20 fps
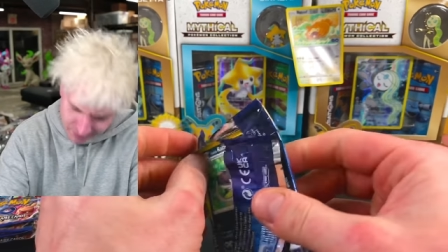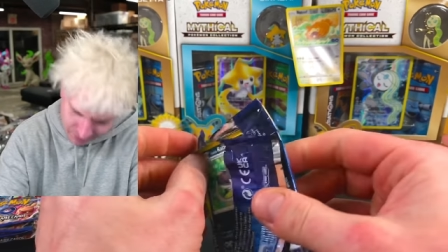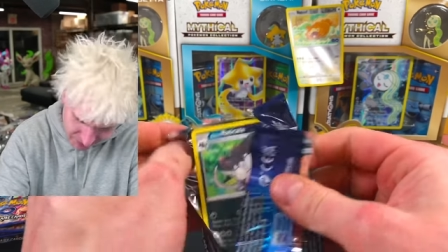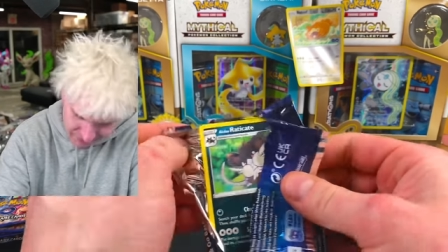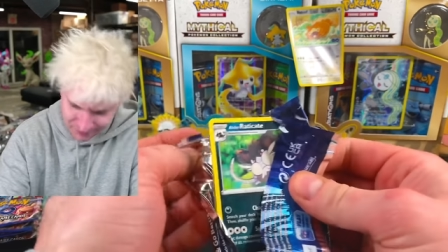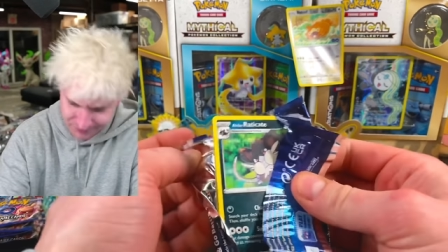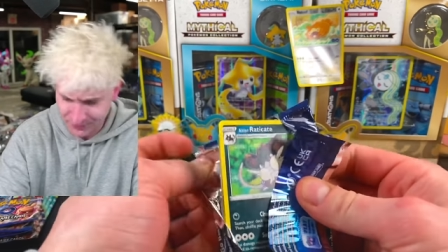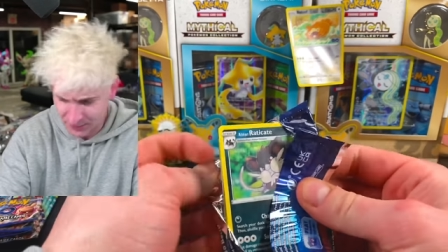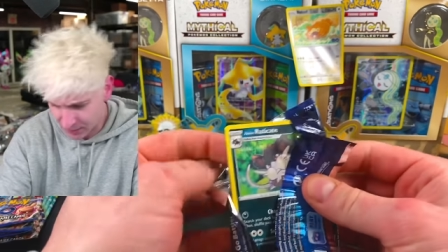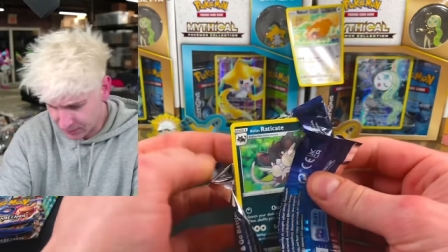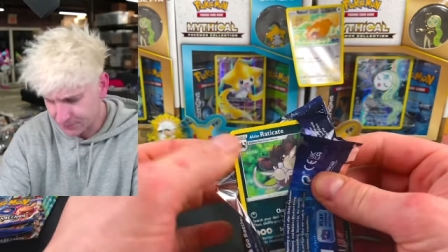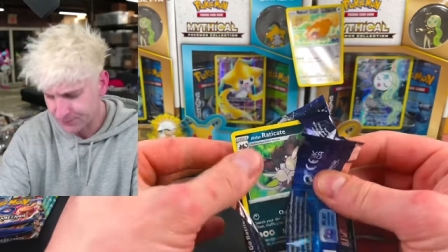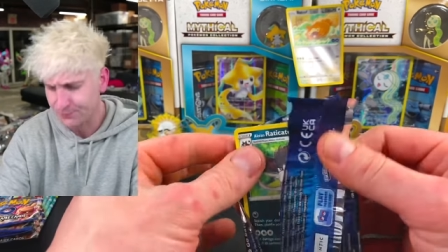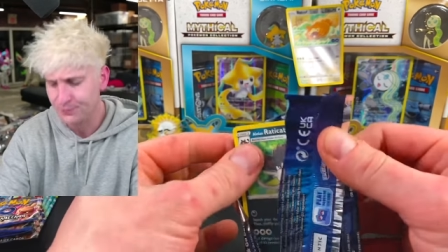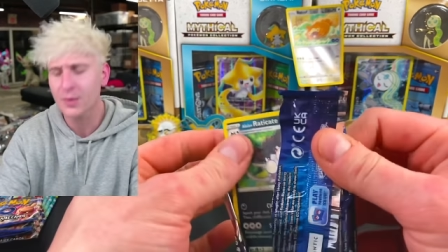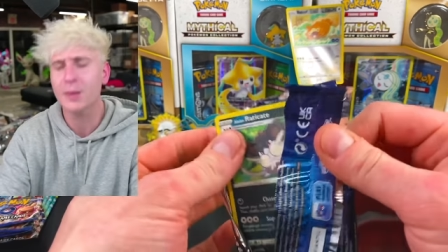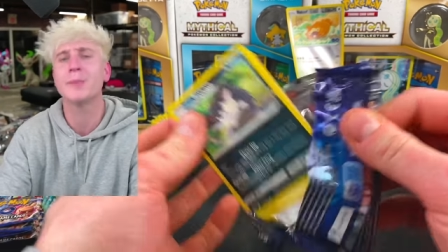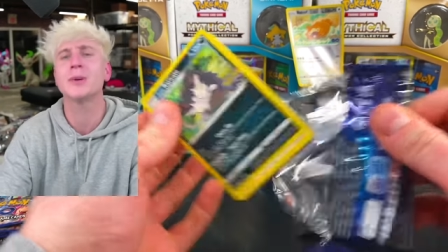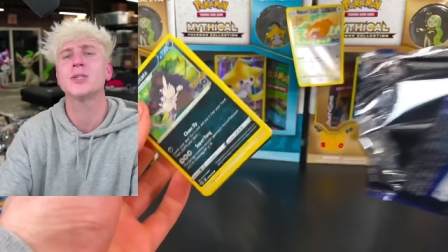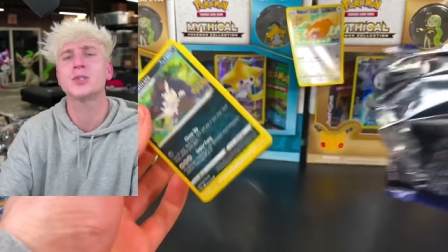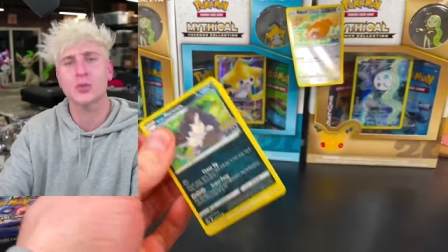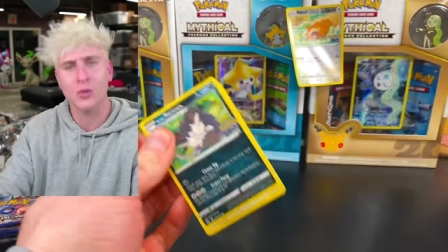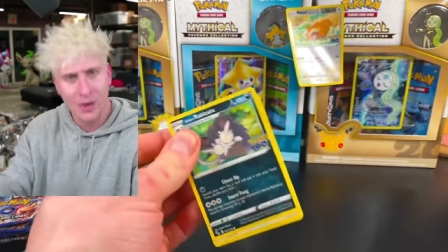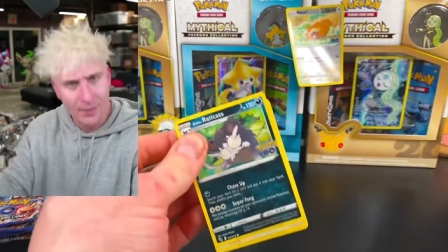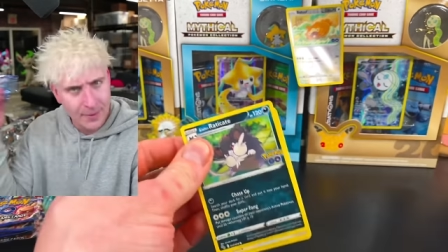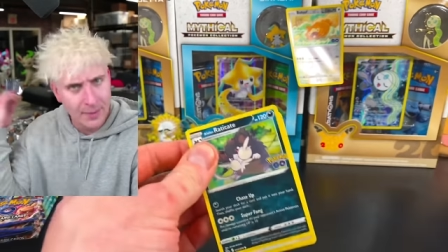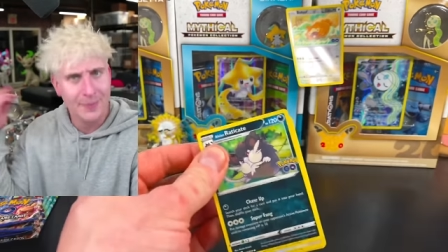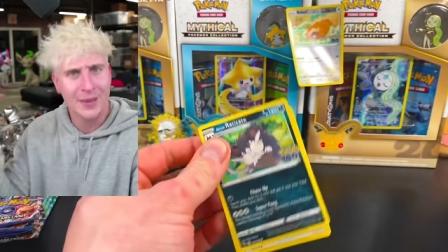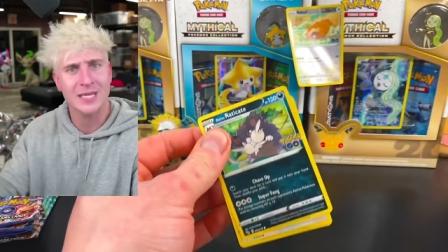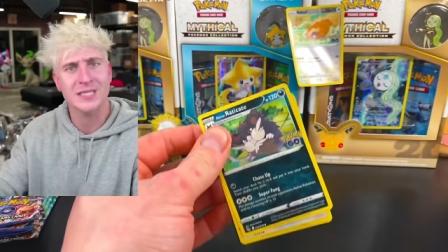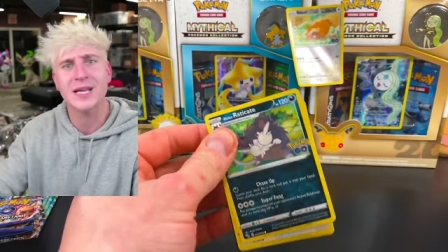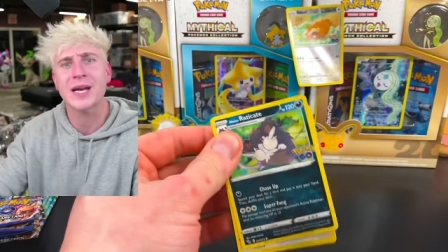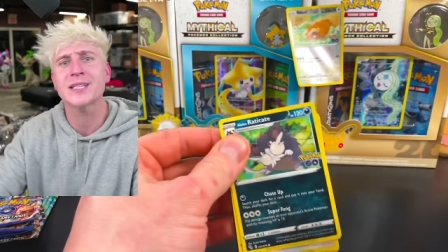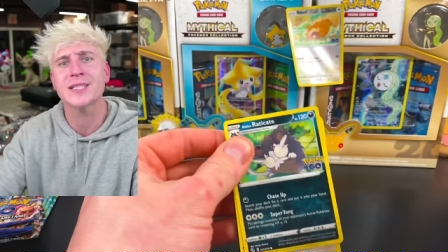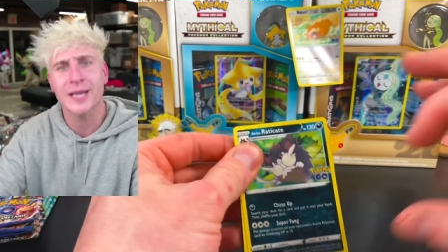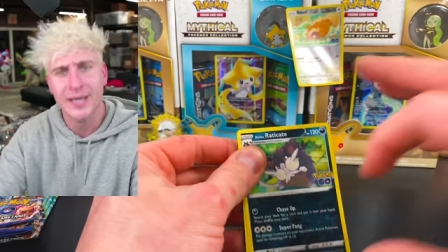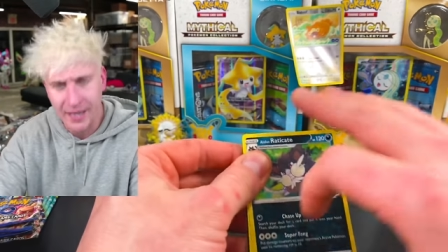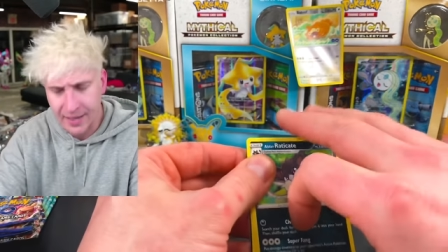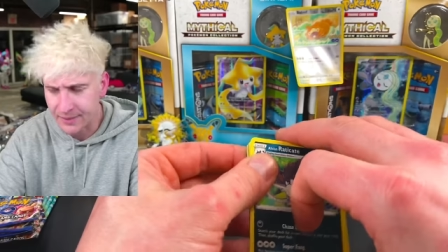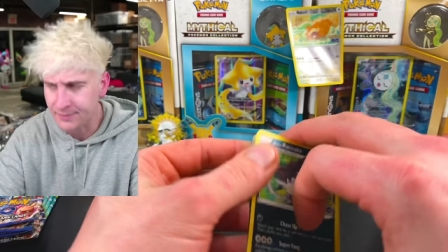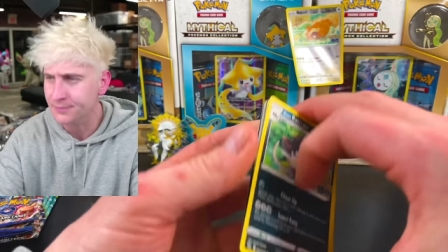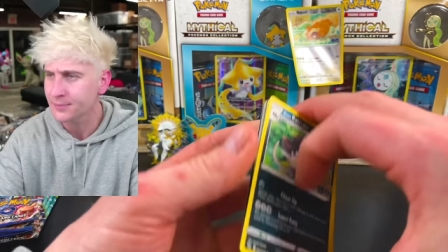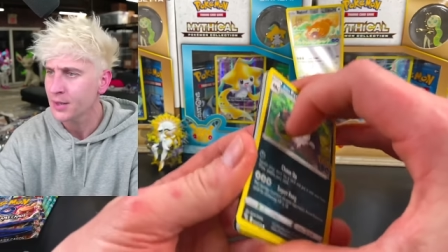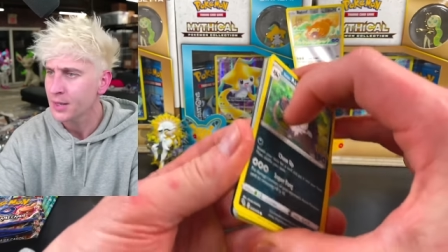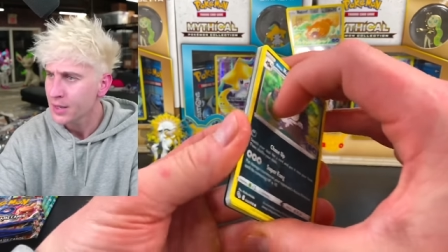but you know, I'm gonna try my best as I can